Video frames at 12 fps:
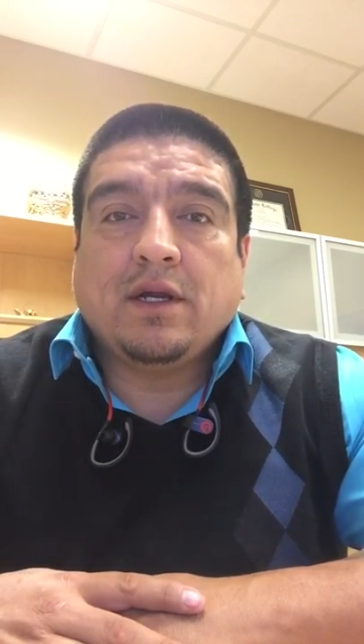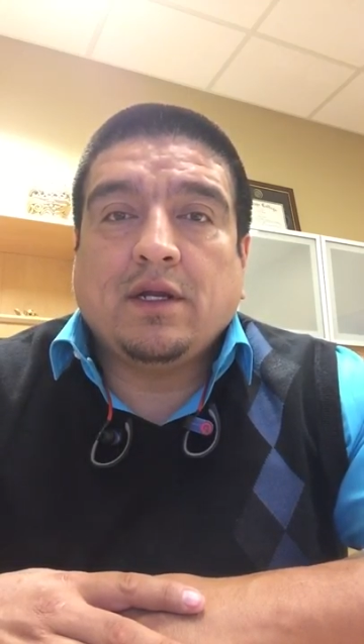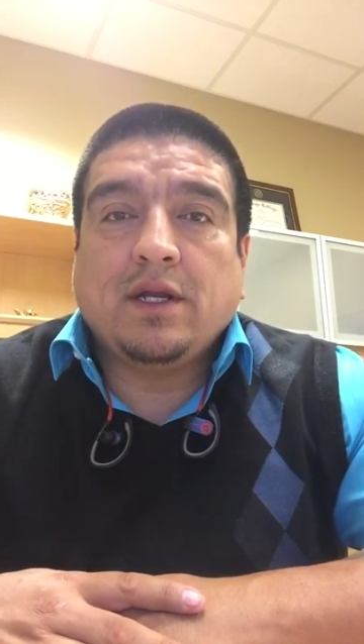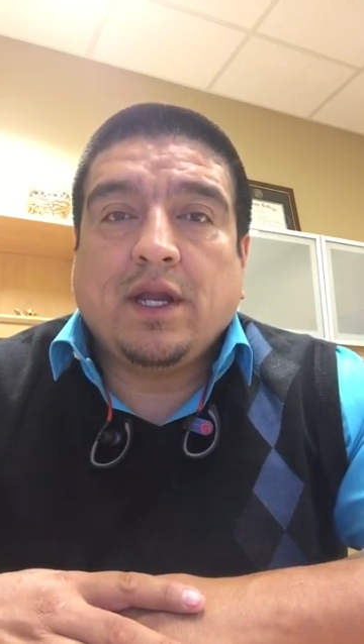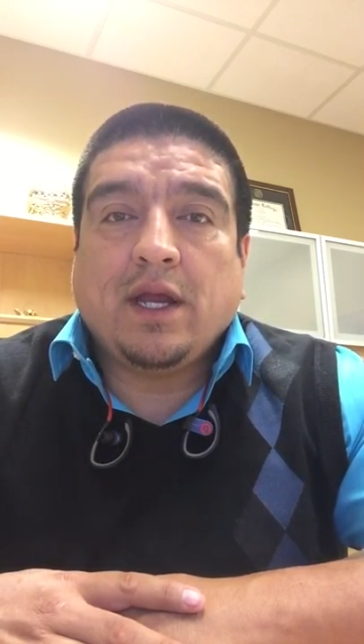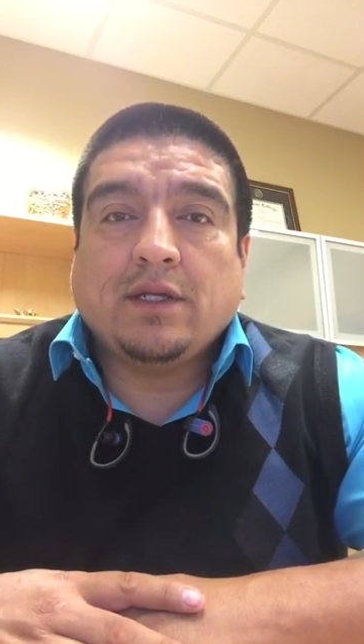
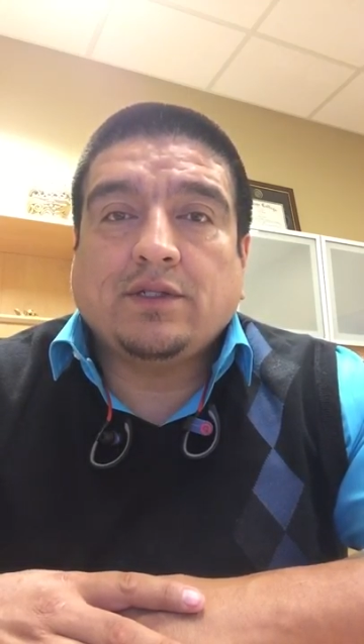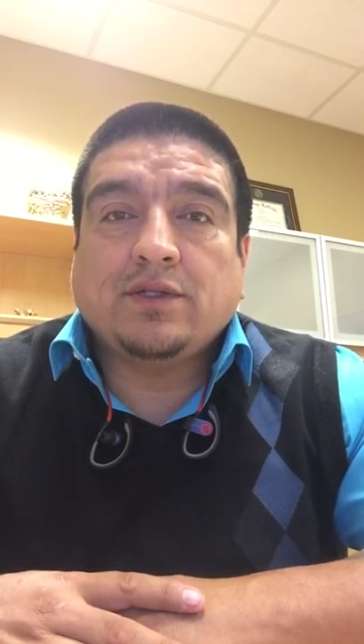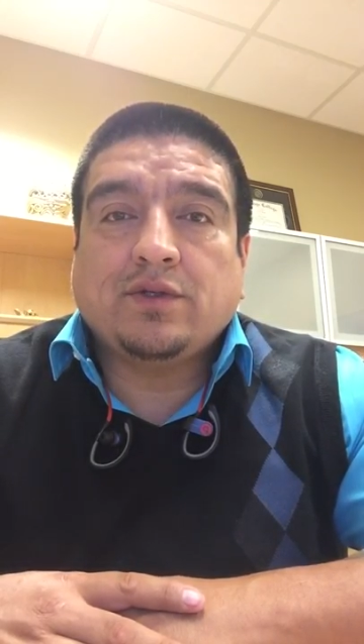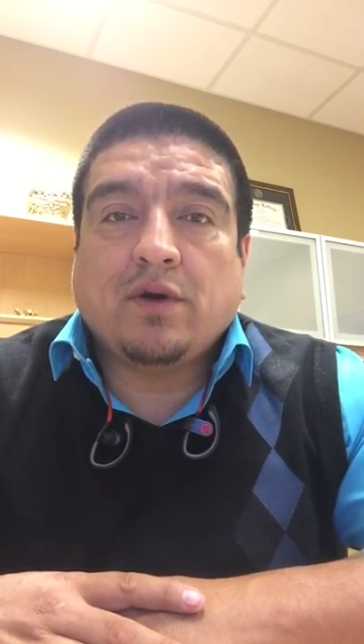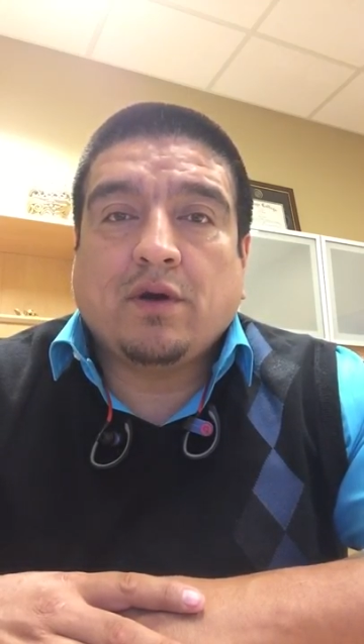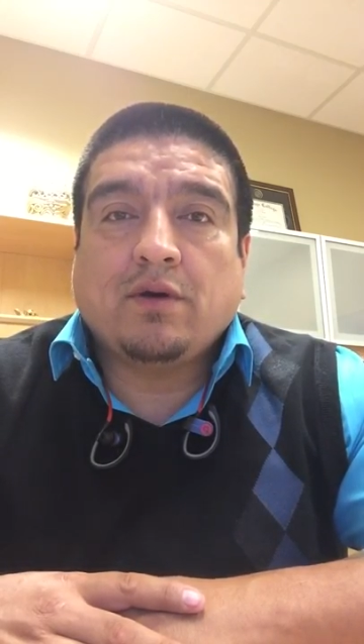innate
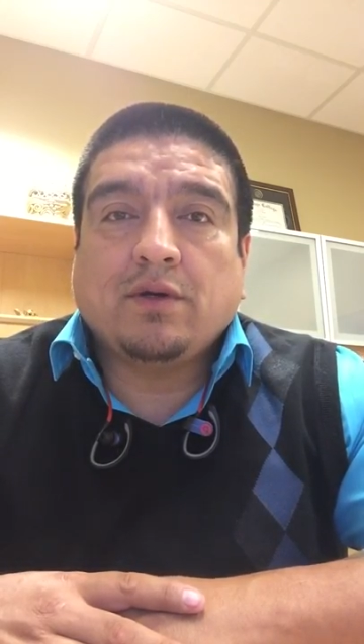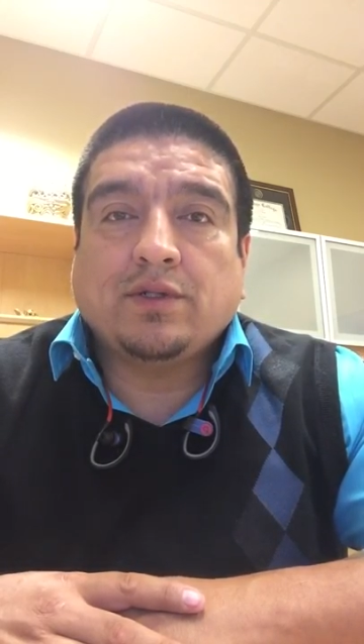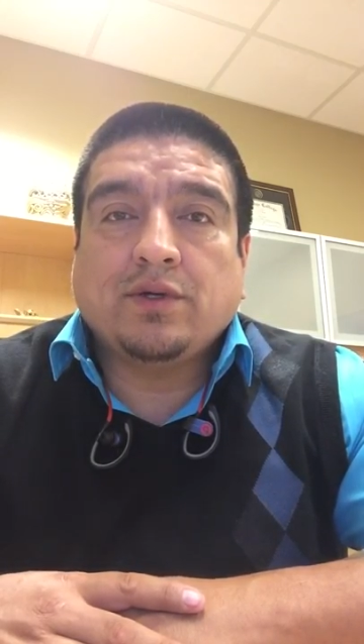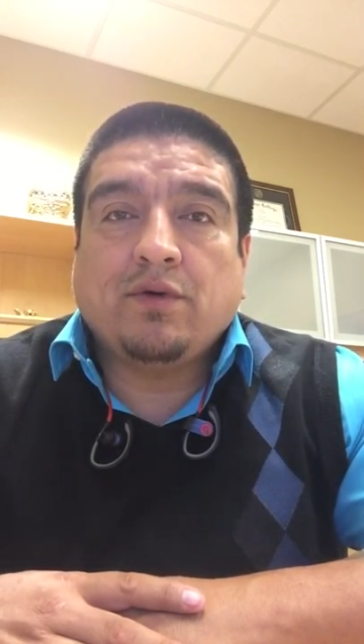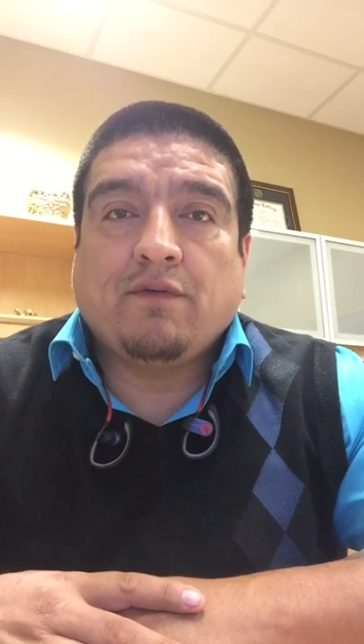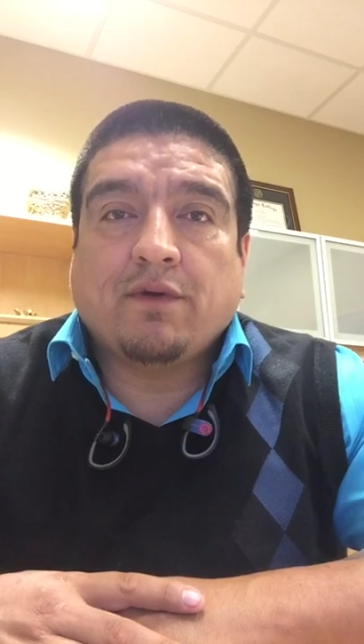struggle
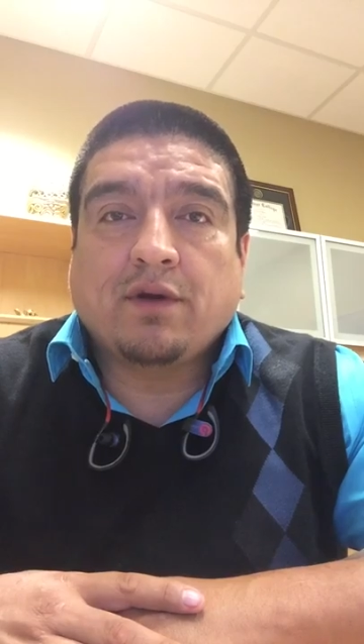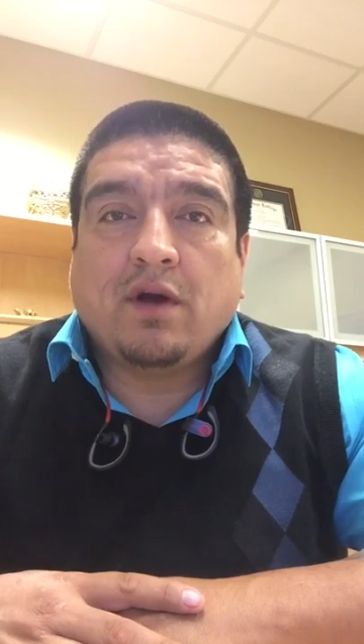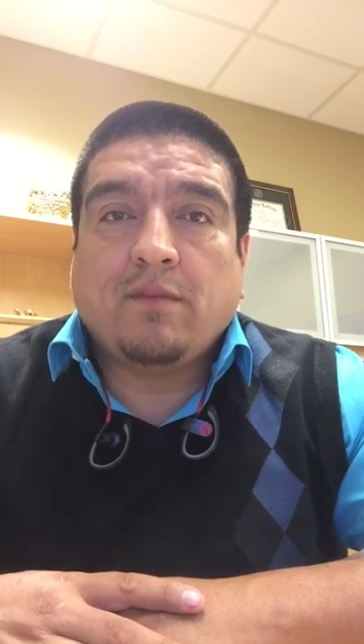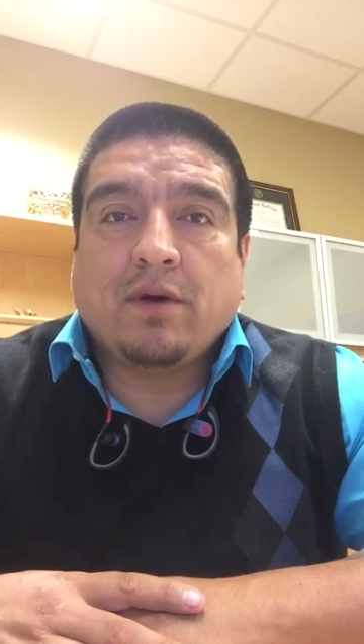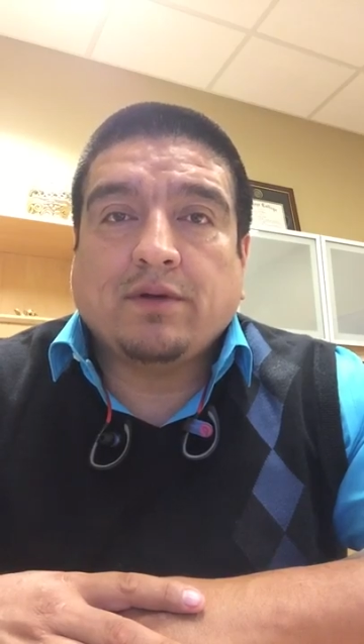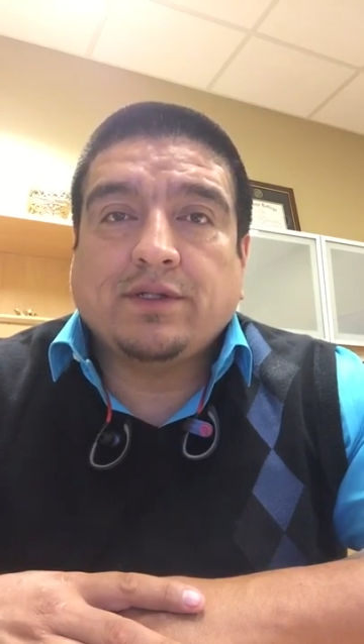to
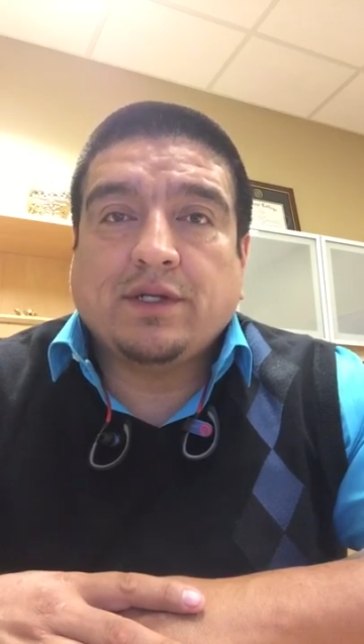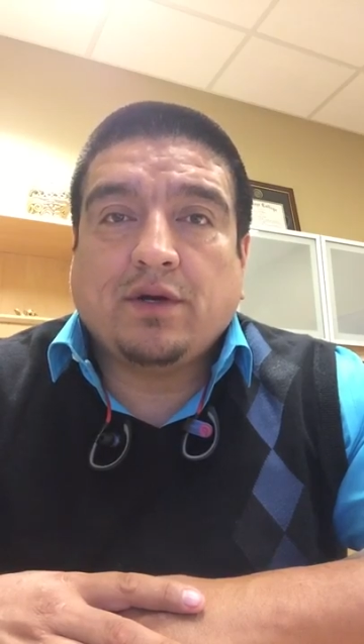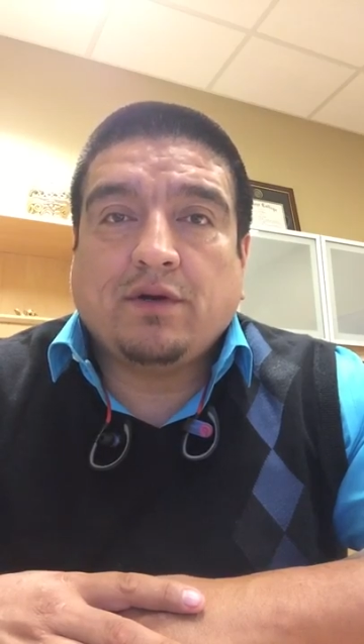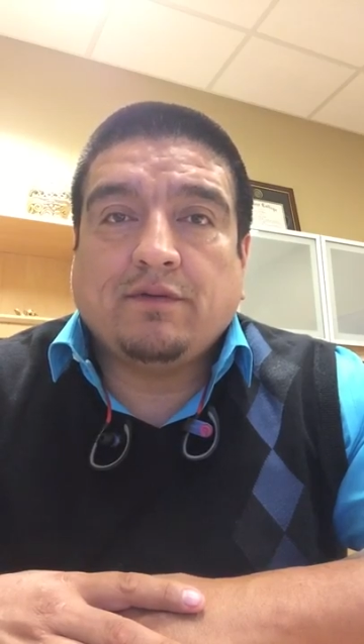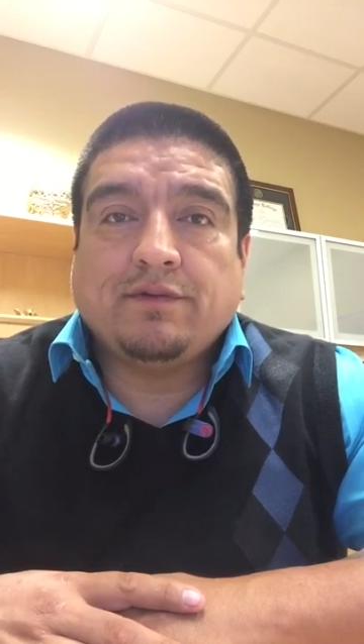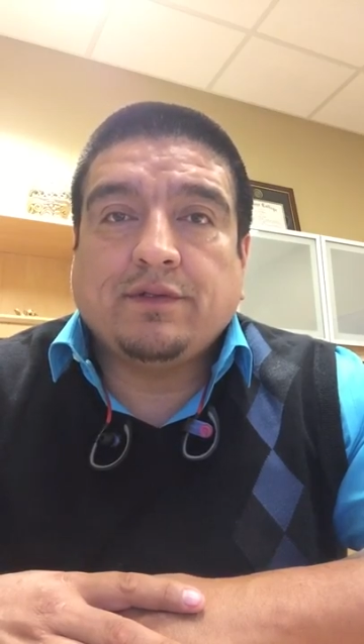overcome
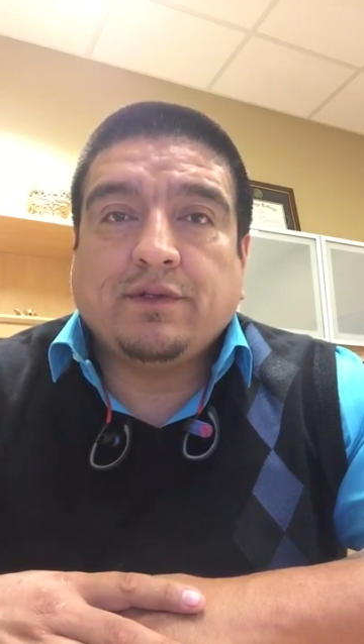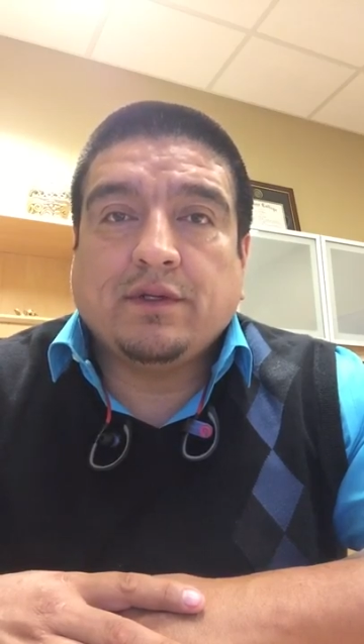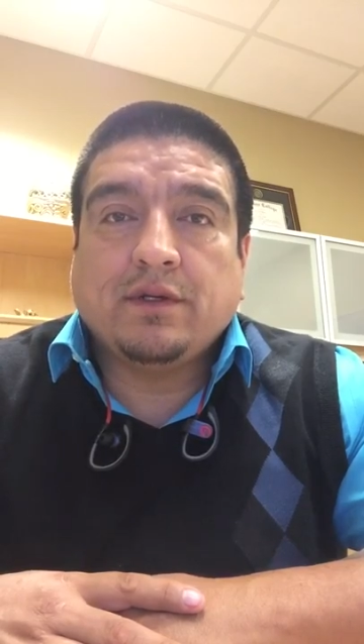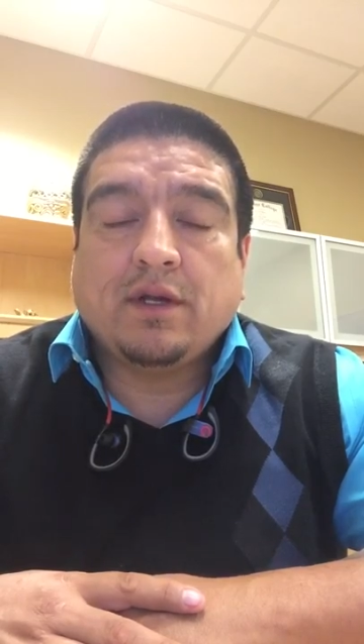ourselves.